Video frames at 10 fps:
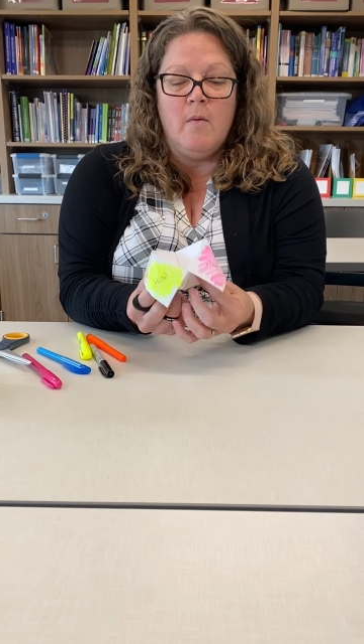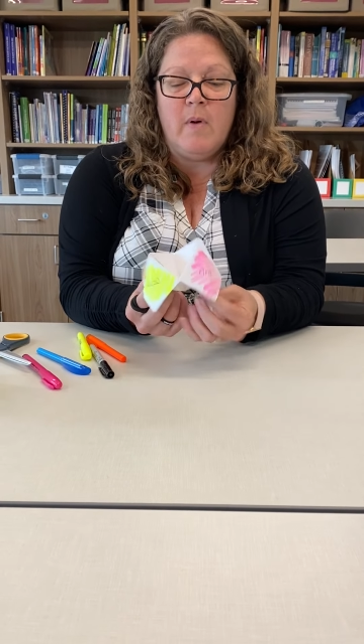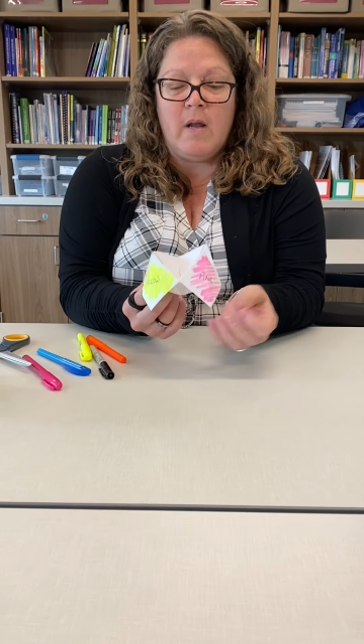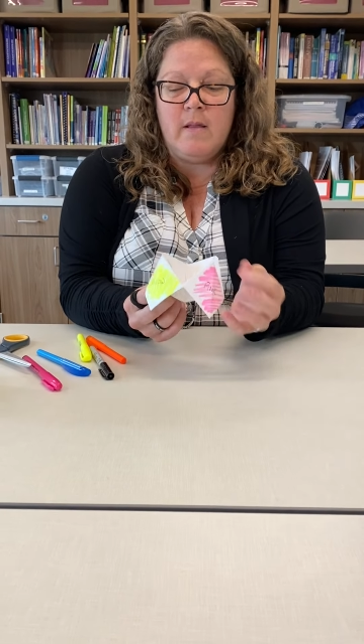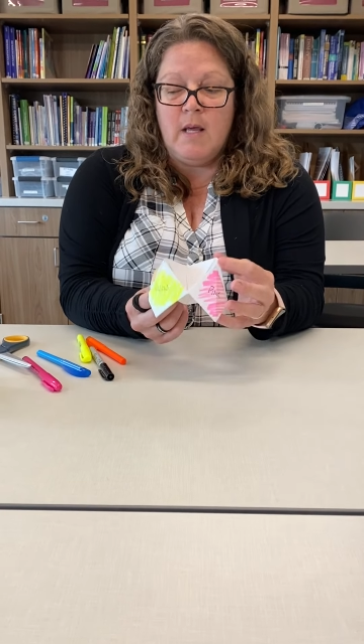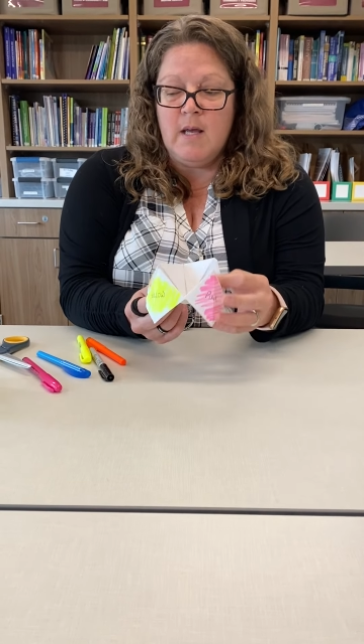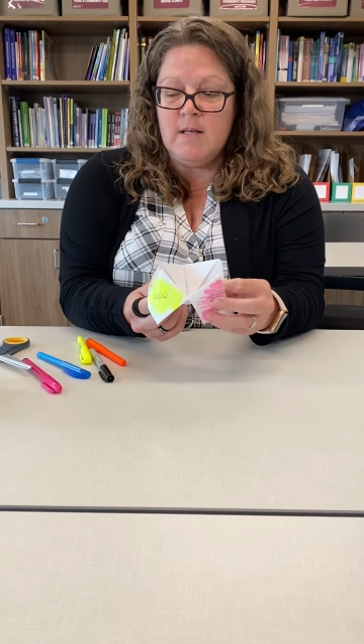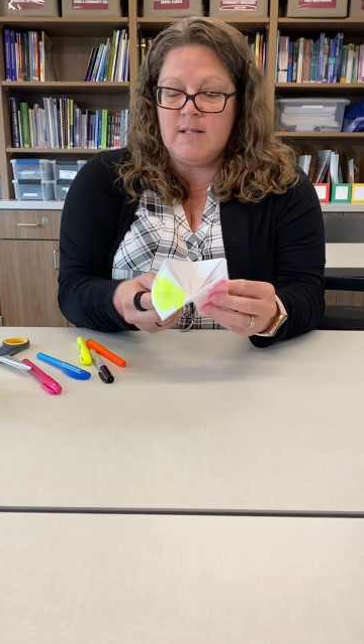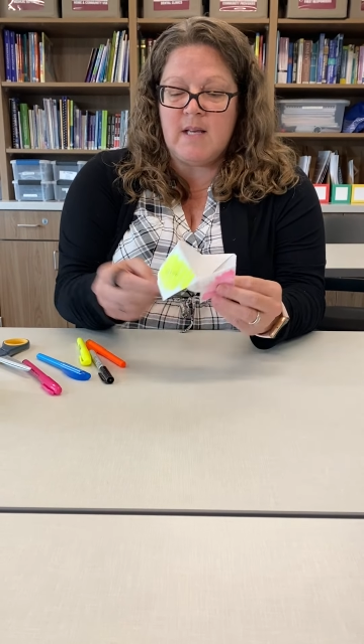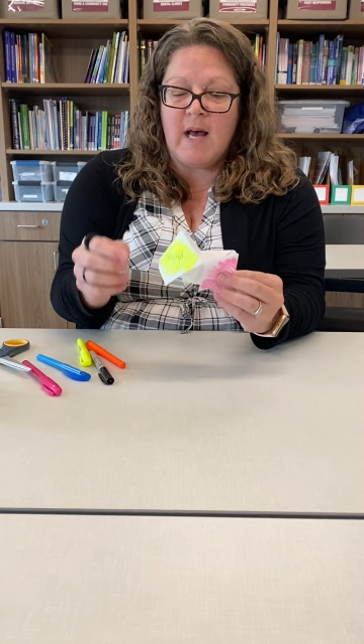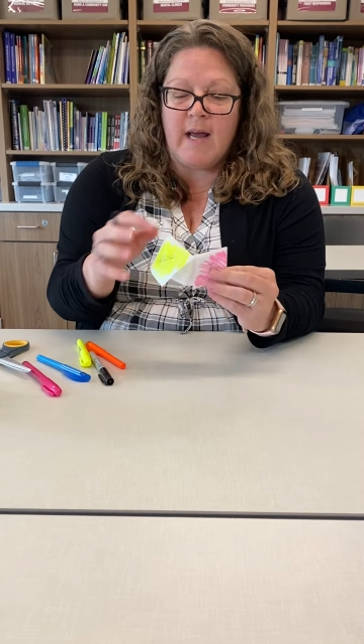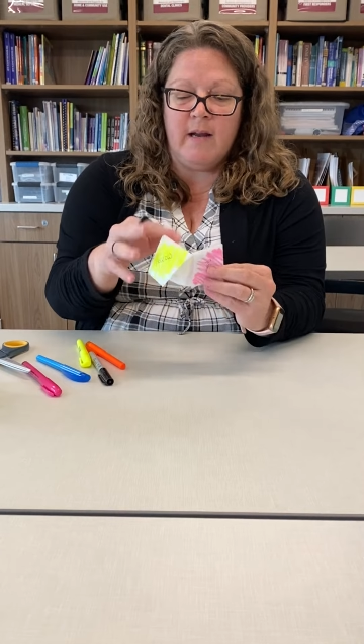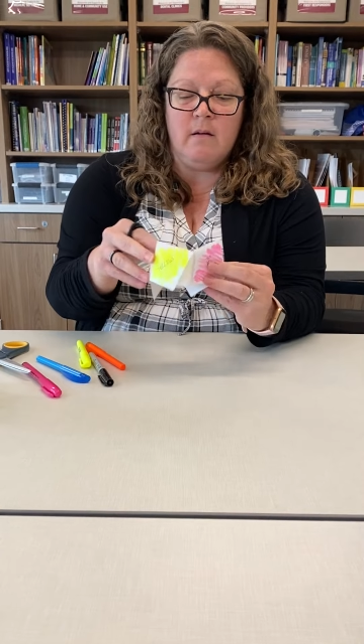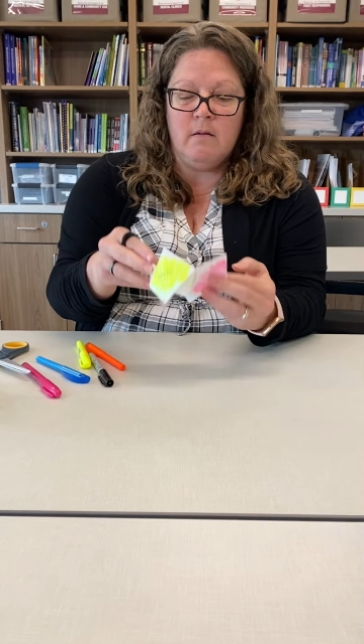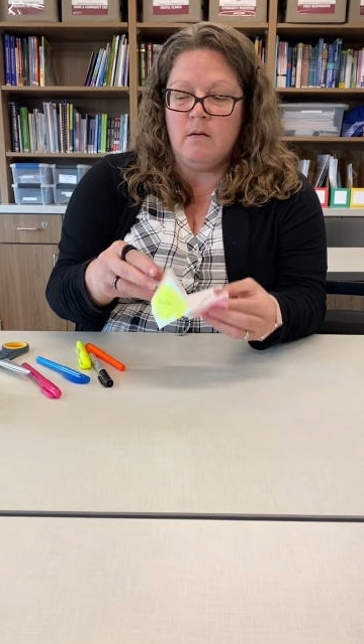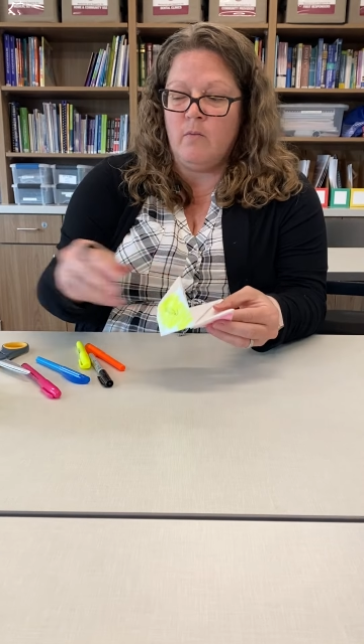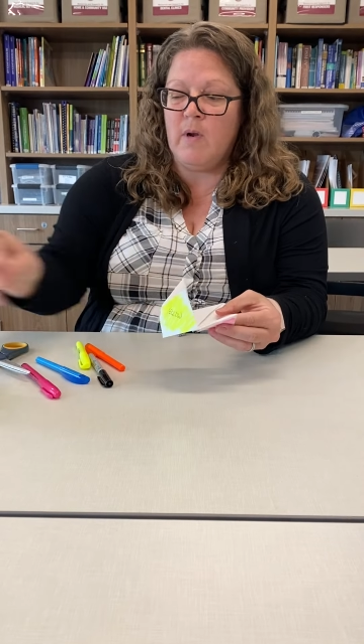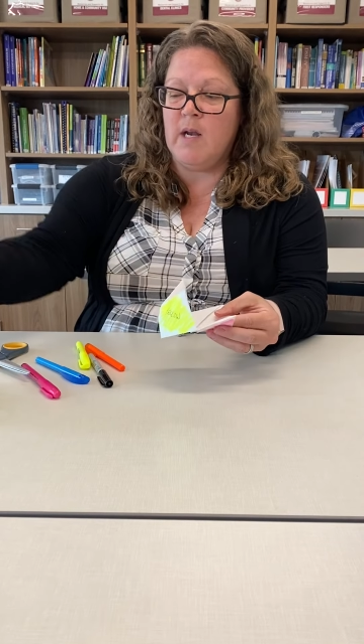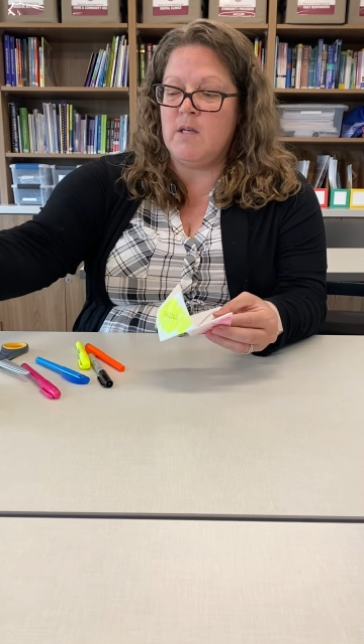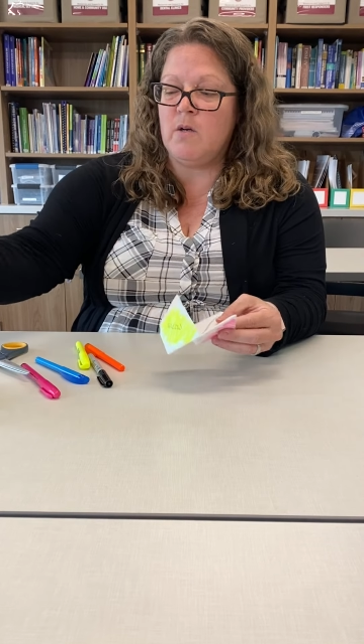But on the inside, we
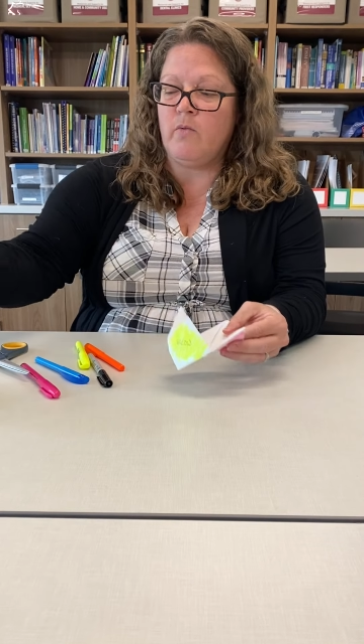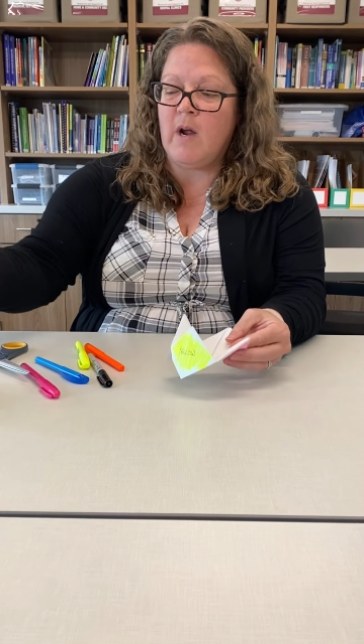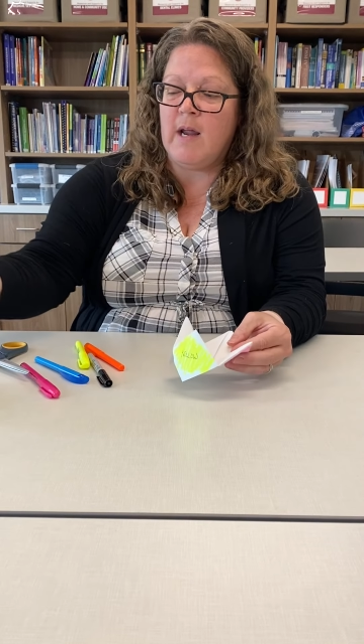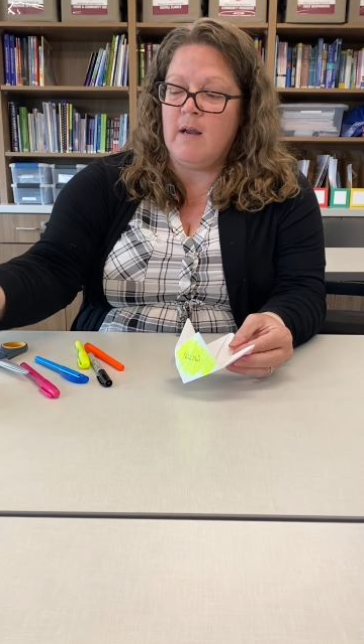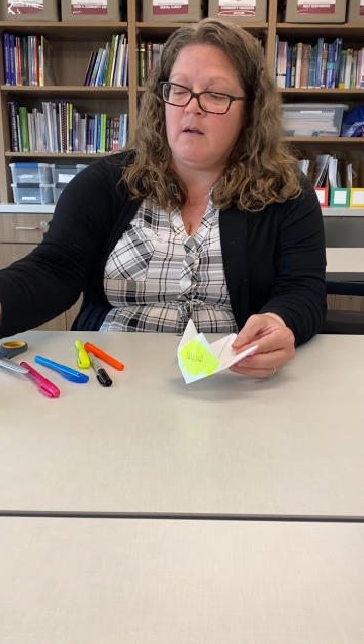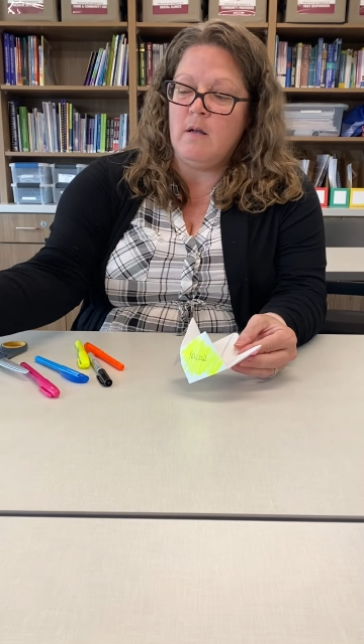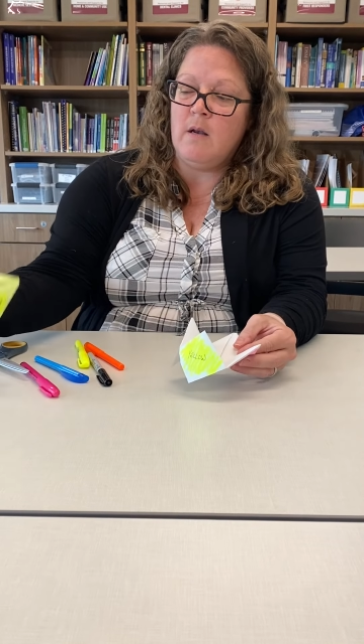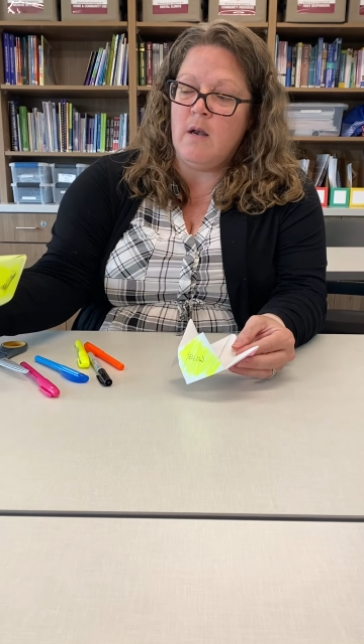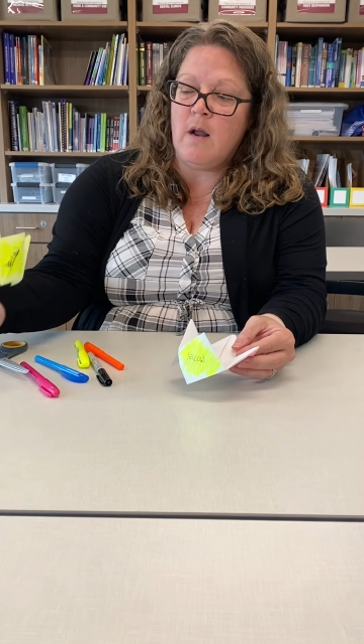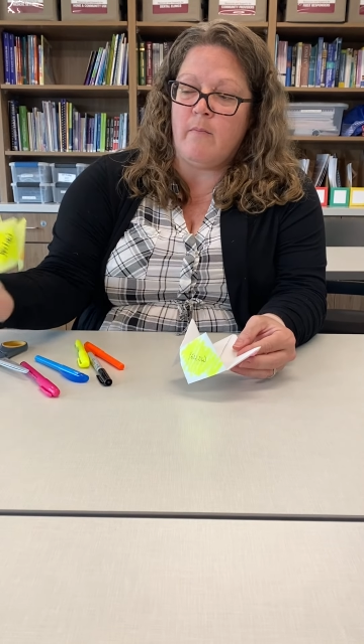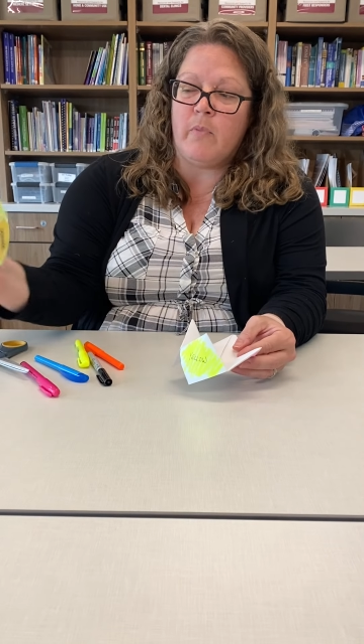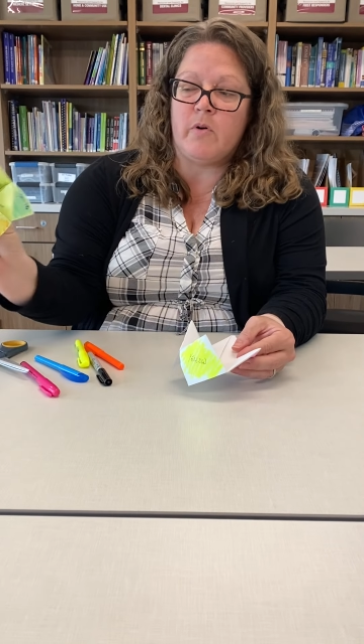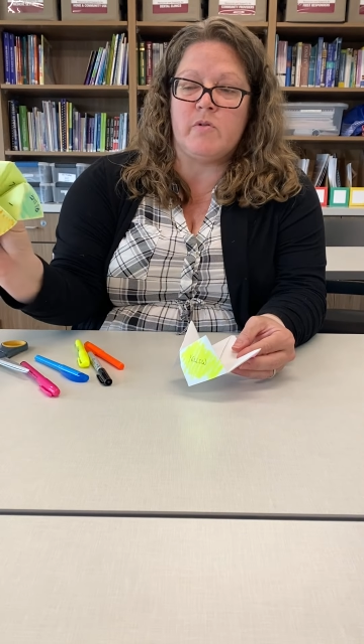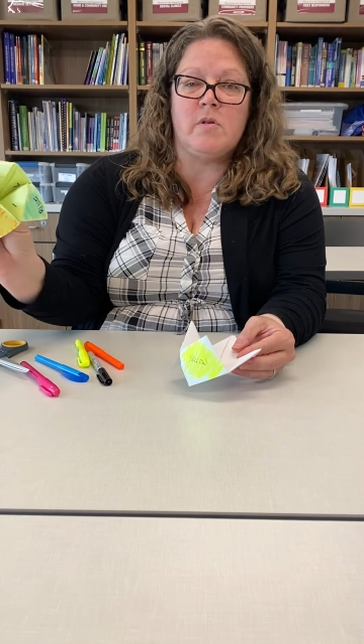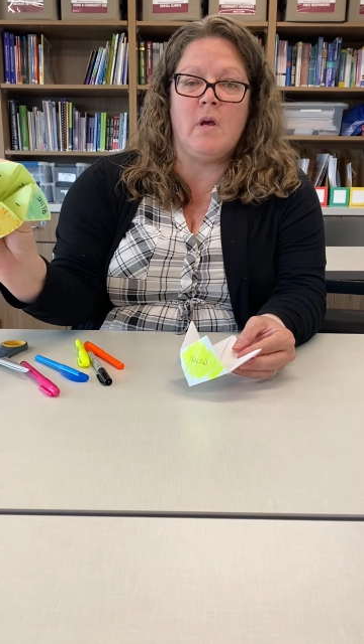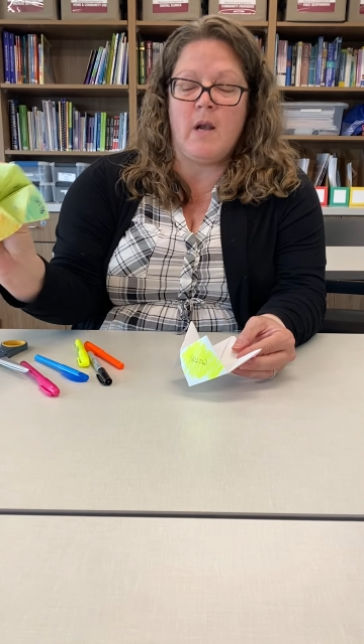need to write numbers.